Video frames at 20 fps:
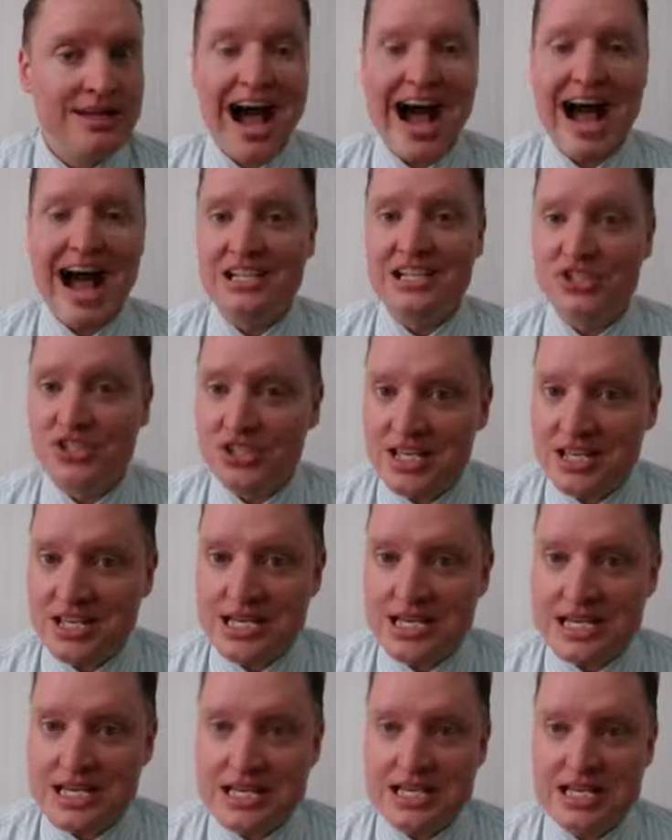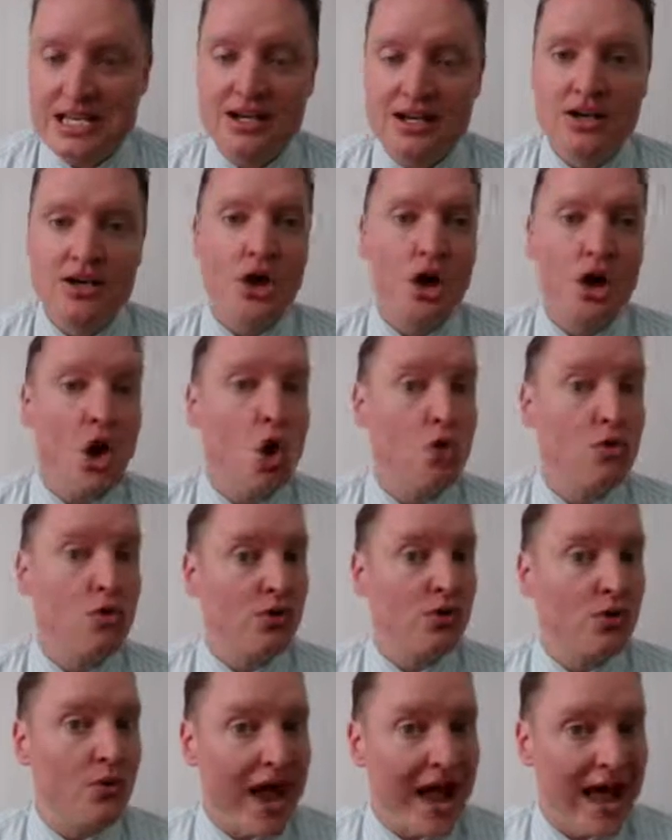ic,
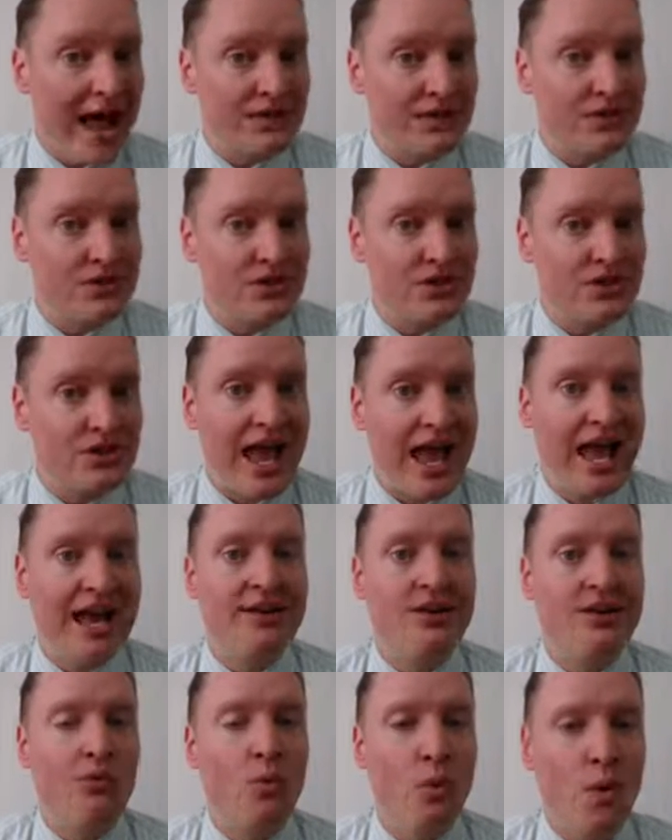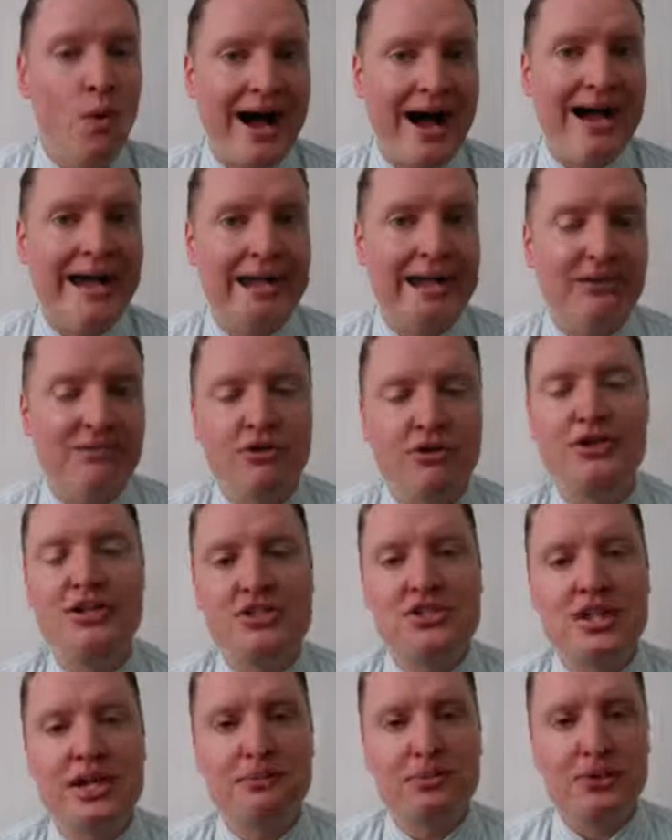ous, and y. For
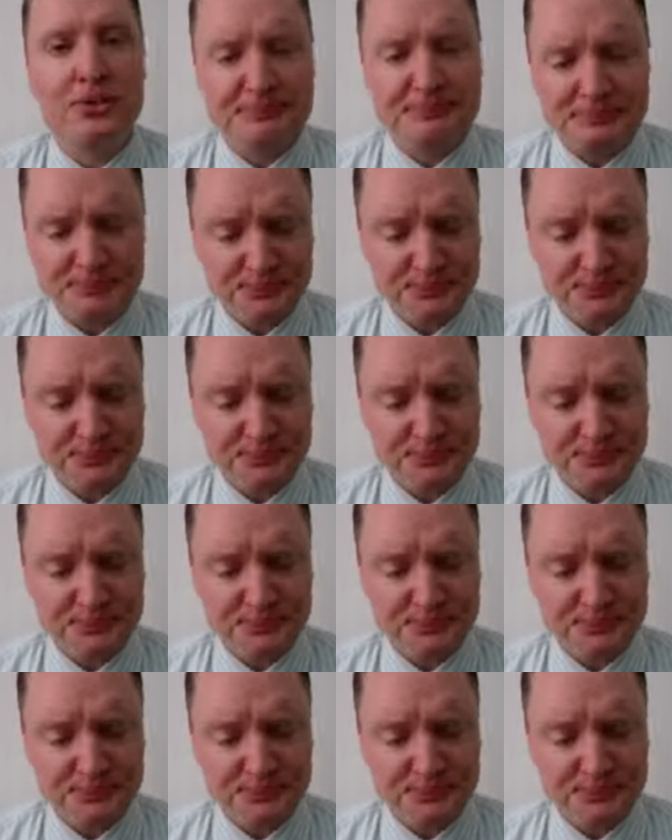example,